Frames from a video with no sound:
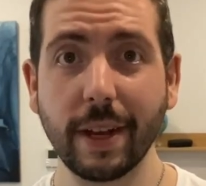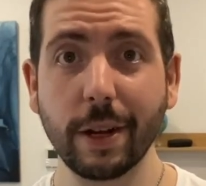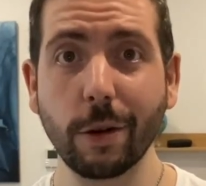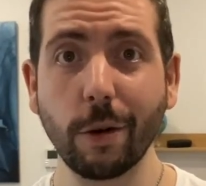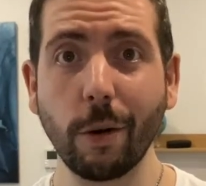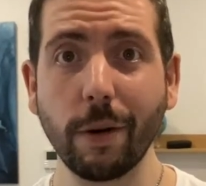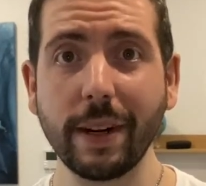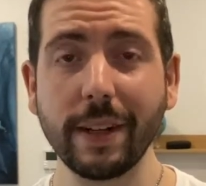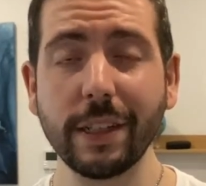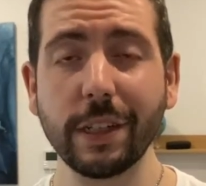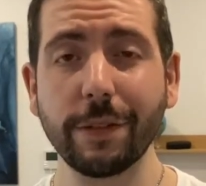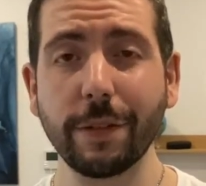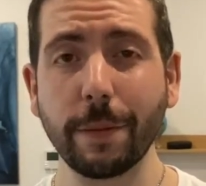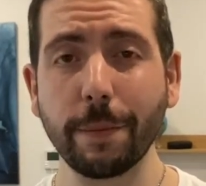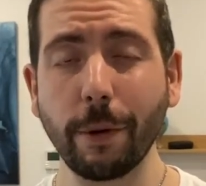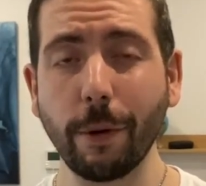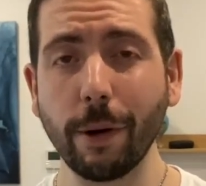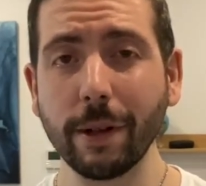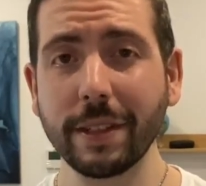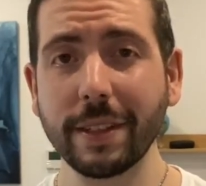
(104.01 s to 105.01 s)
According to
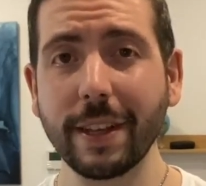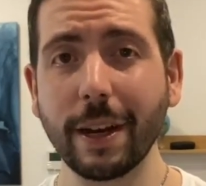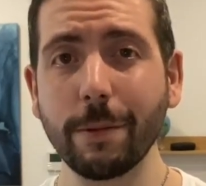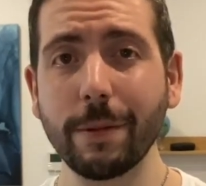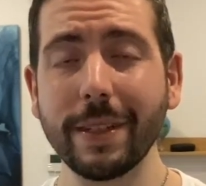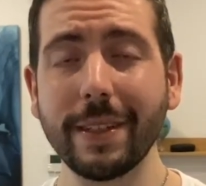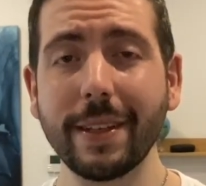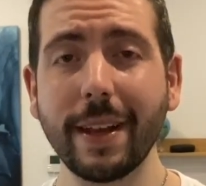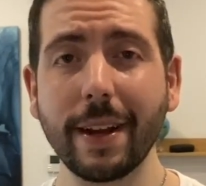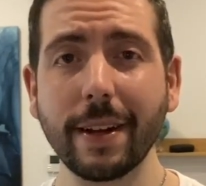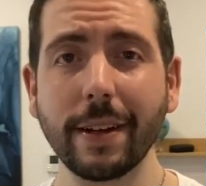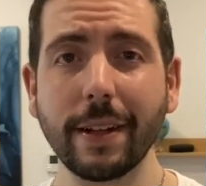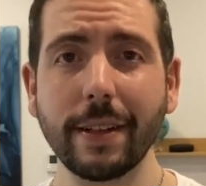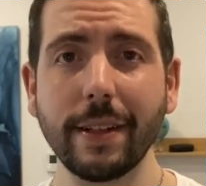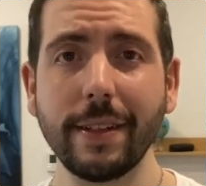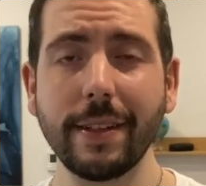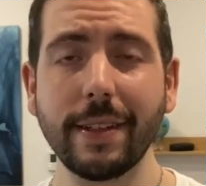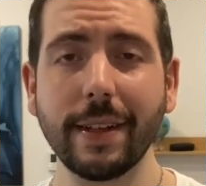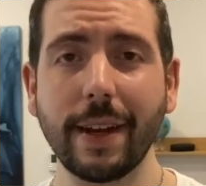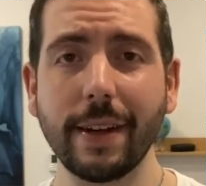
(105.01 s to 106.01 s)
reports, that would
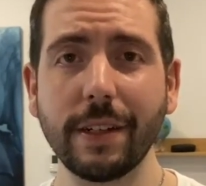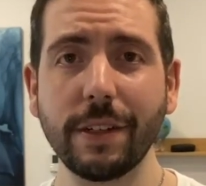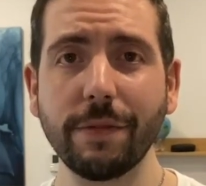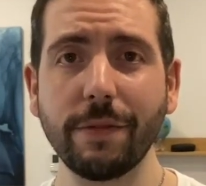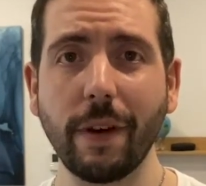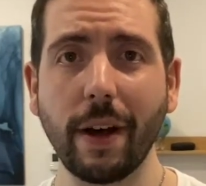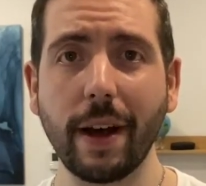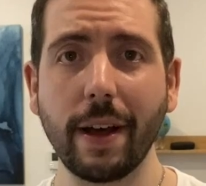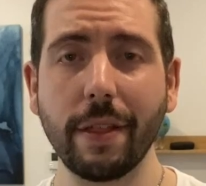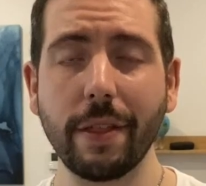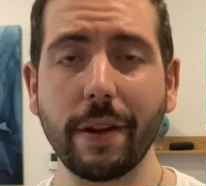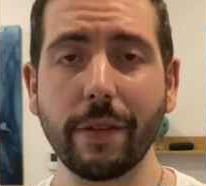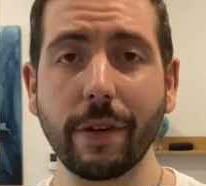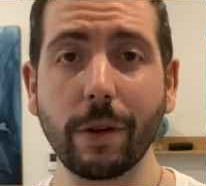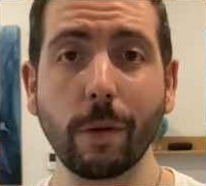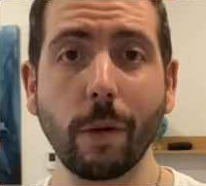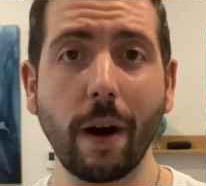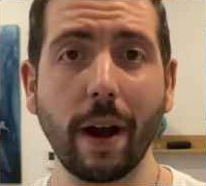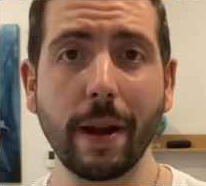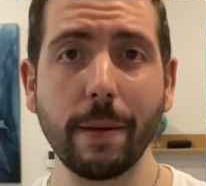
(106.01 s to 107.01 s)
technically satisfy the
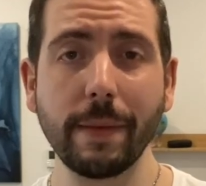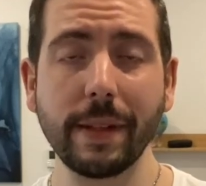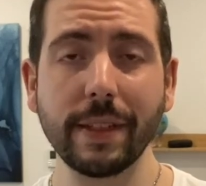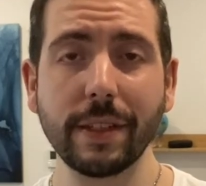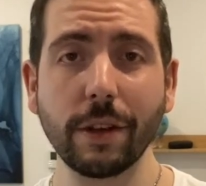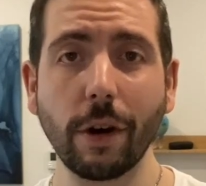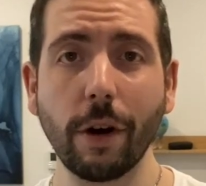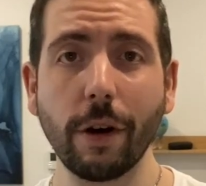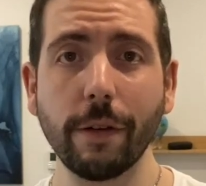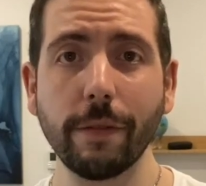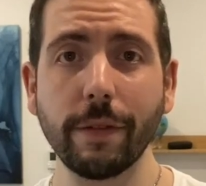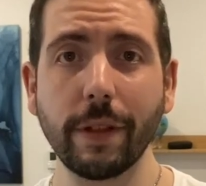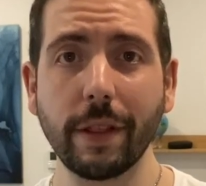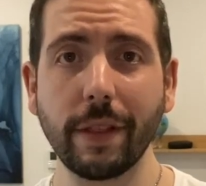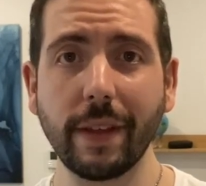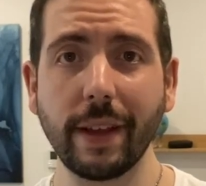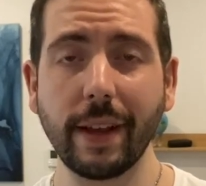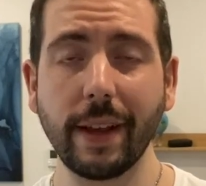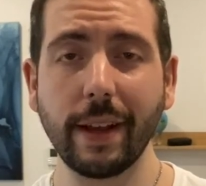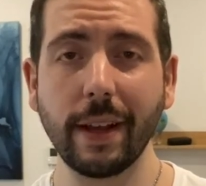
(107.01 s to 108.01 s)
requirements of
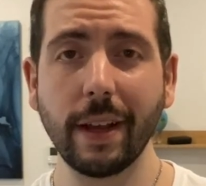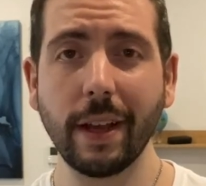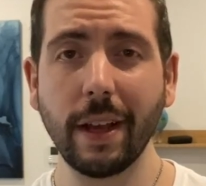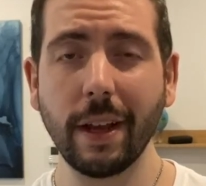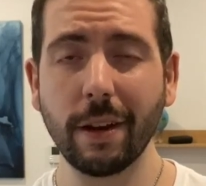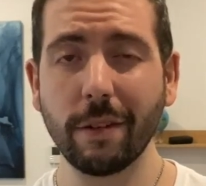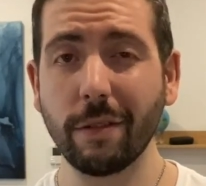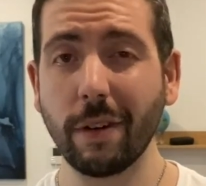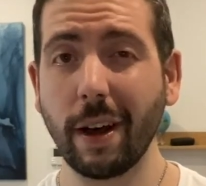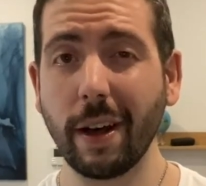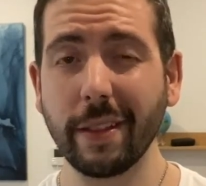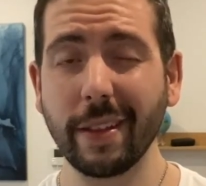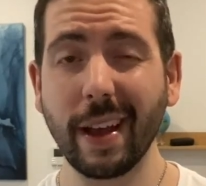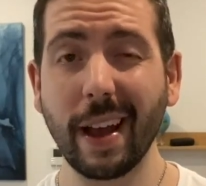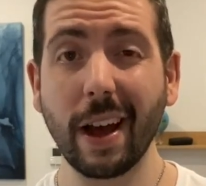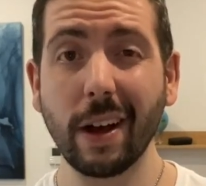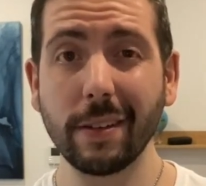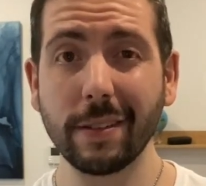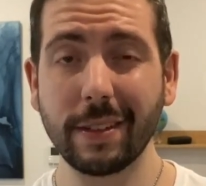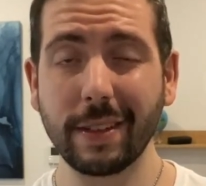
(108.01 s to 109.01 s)
the rather
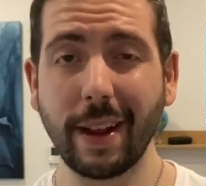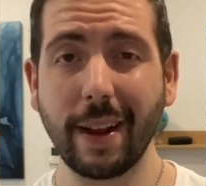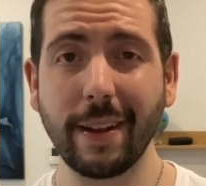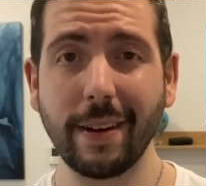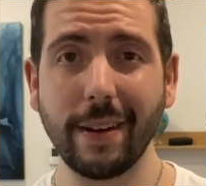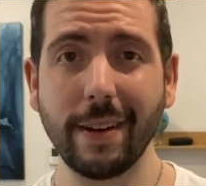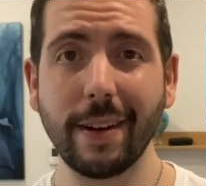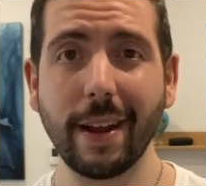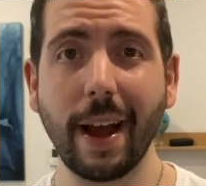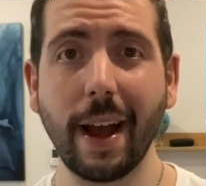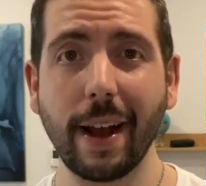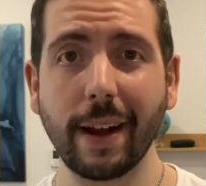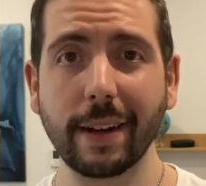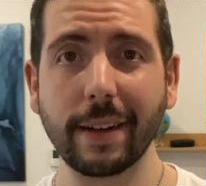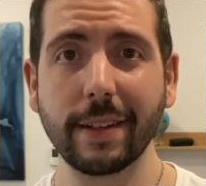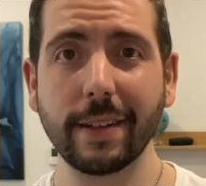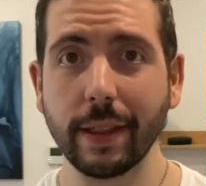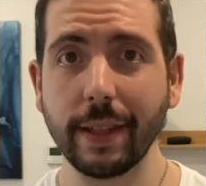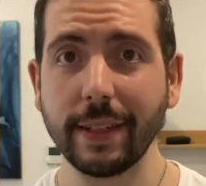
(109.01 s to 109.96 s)
outdated act.